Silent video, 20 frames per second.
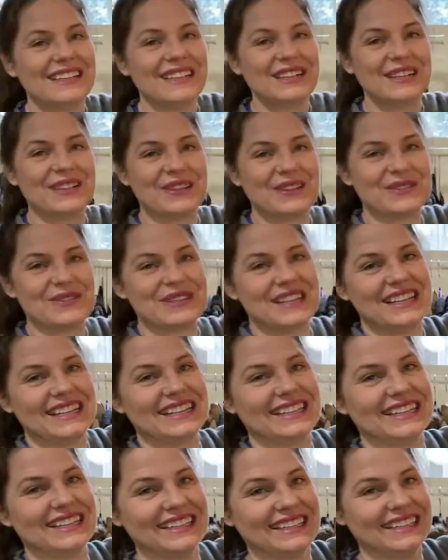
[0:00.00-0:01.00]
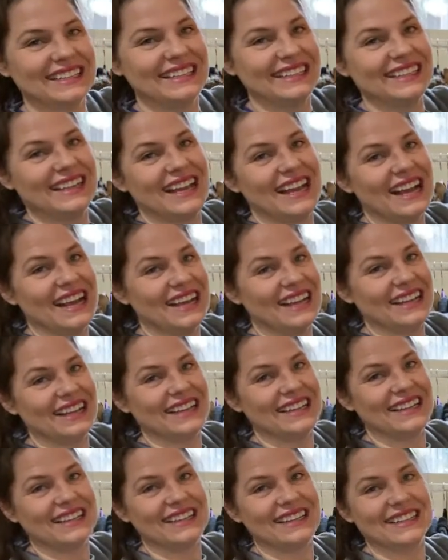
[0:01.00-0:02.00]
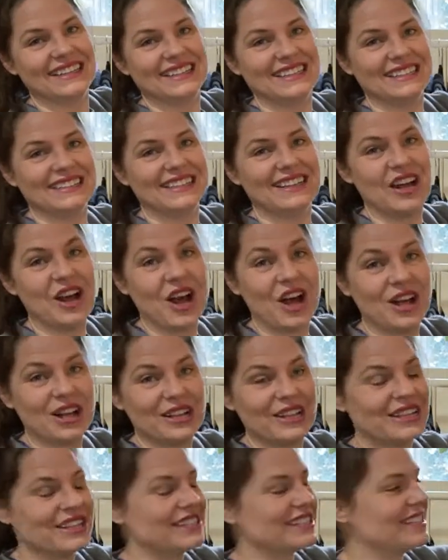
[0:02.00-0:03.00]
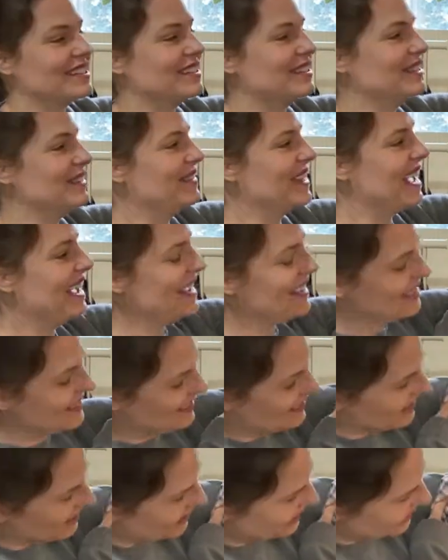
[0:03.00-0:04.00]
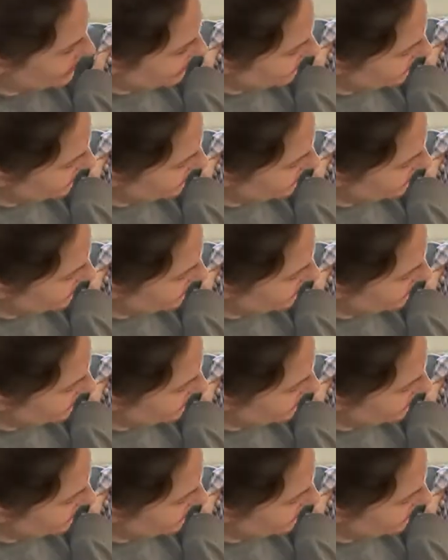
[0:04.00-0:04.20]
clothing uh, hauls and all of that. So